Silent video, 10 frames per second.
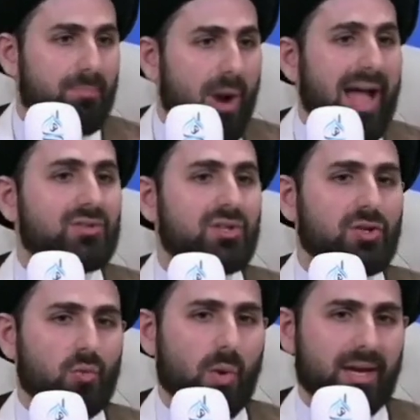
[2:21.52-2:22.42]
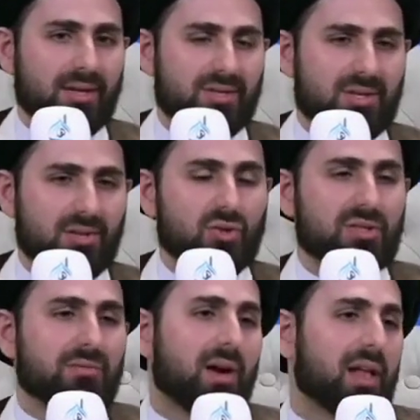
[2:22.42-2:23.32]
practical ways to
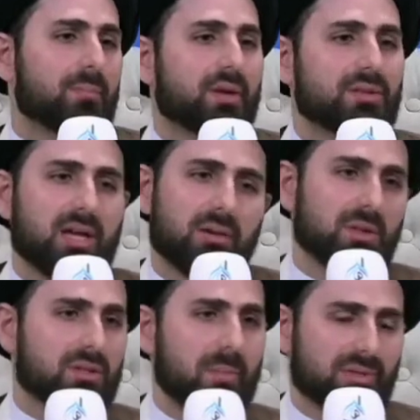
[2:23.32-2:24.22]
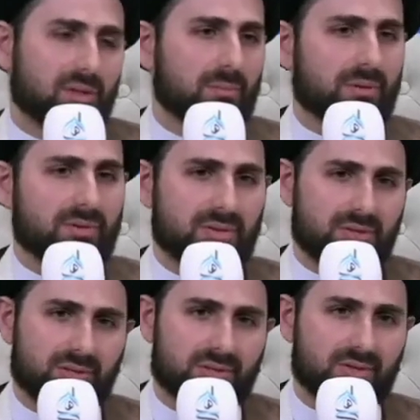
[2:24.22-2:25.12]
develop contentment, my dear brothers and
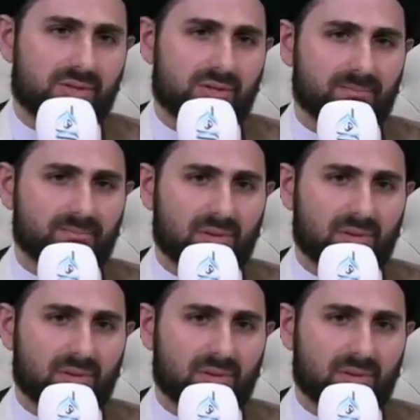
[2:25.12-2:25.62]
sisters.